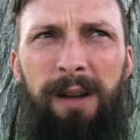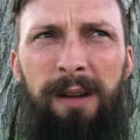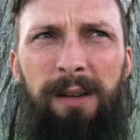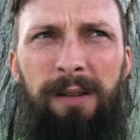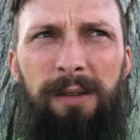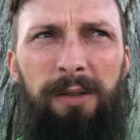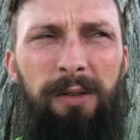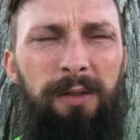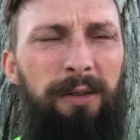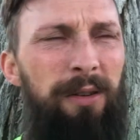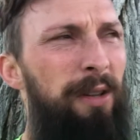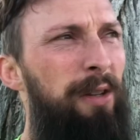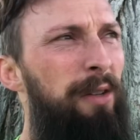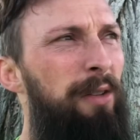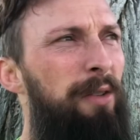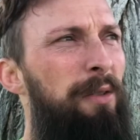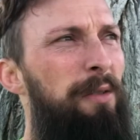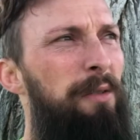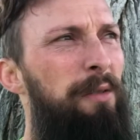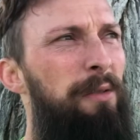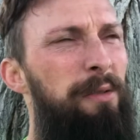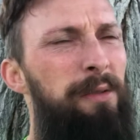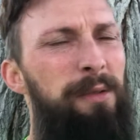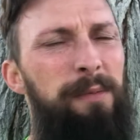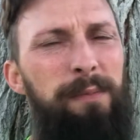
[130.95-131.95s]
You can
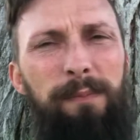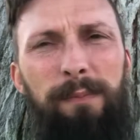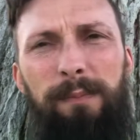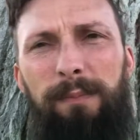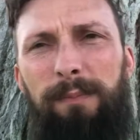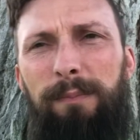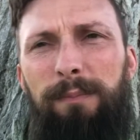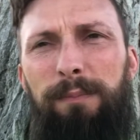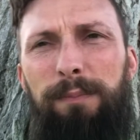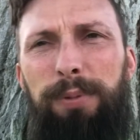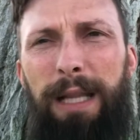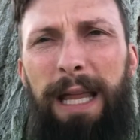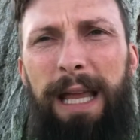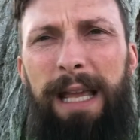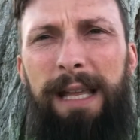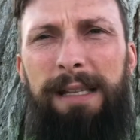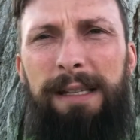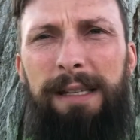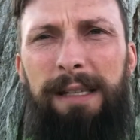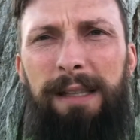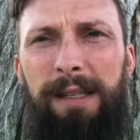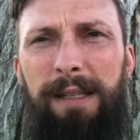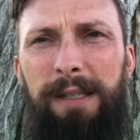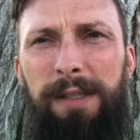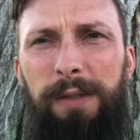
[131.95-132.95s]
use plants
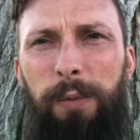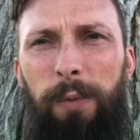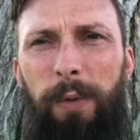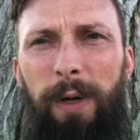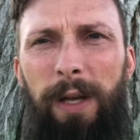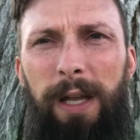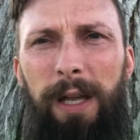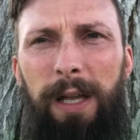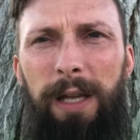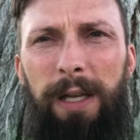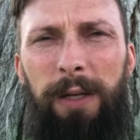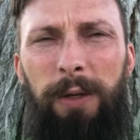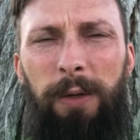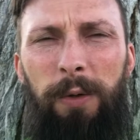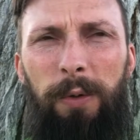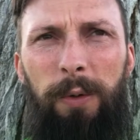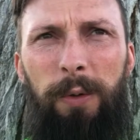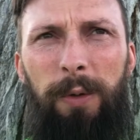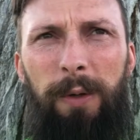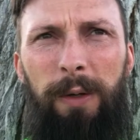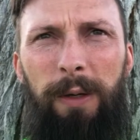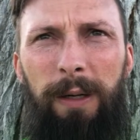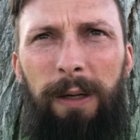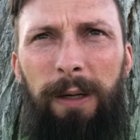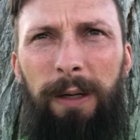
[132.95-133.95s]
in this way,
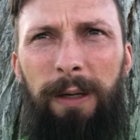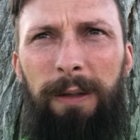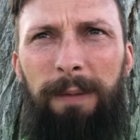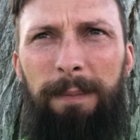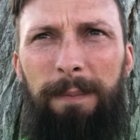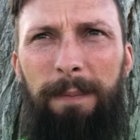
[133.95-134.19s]
or